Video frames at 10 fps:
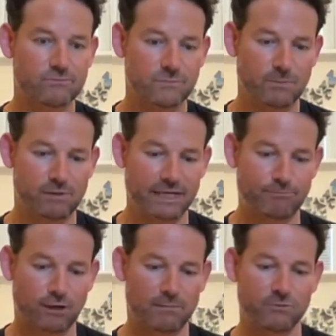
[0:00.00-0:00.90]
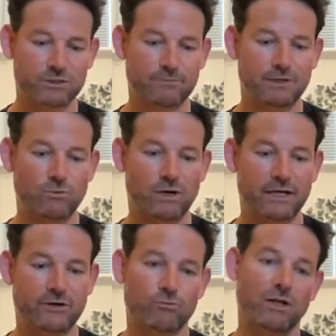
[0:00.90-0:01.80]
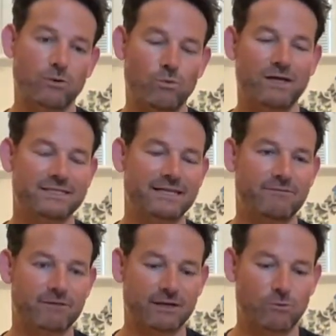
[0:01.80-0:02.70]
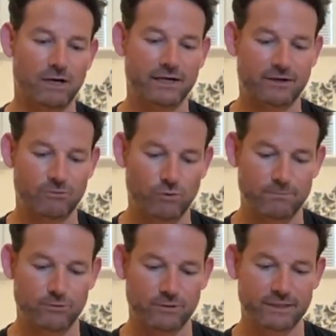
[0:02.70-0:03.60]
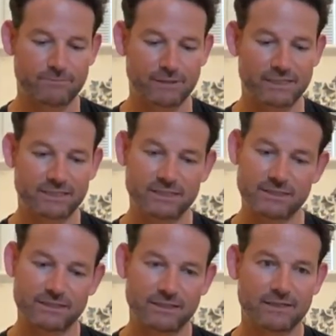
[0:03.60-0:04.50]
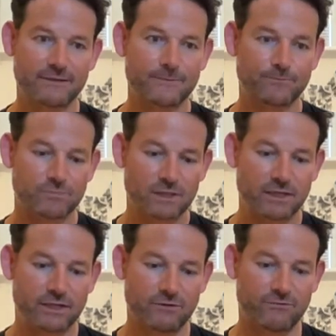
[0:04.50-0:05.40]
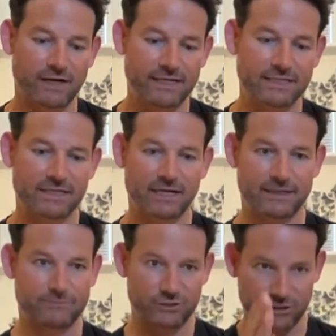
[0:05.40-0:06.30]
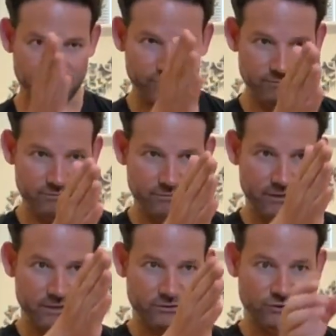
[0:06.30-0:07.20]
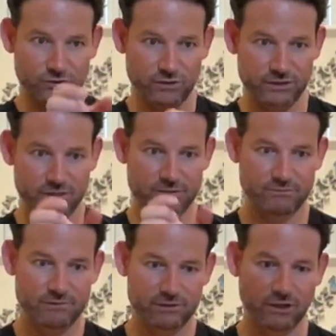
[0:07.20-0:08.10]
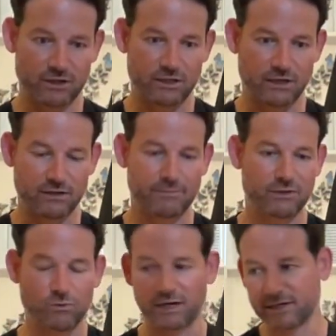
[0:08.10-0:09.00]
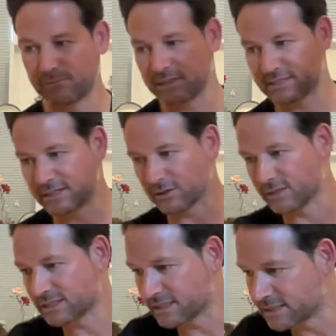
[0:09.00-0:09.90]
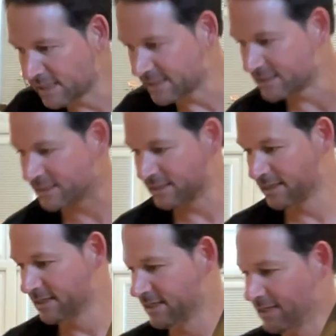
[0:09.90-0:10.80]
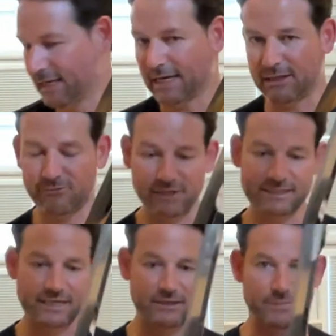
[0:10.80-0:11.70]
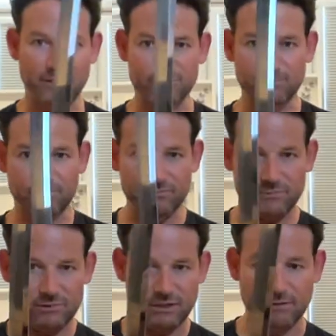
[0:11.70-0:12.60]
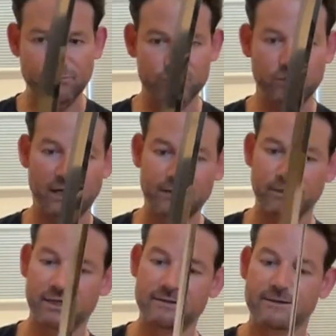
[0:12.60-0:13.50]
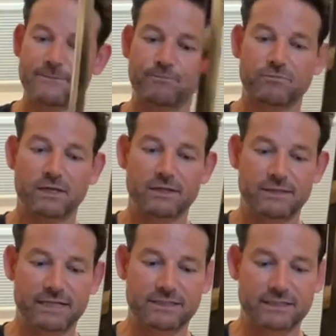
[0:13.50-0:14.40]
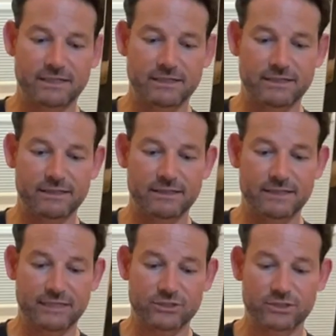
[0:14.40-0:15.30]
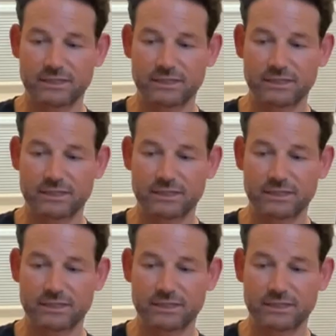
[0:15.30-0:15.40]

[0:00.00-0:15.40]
The blade probably was a bit wider. Well, it was definitely wider at one point, but this is, fighting time. So, swords started out a bit wider, but still, this is nice, and at 3 centimeter motohaba, that's good. That's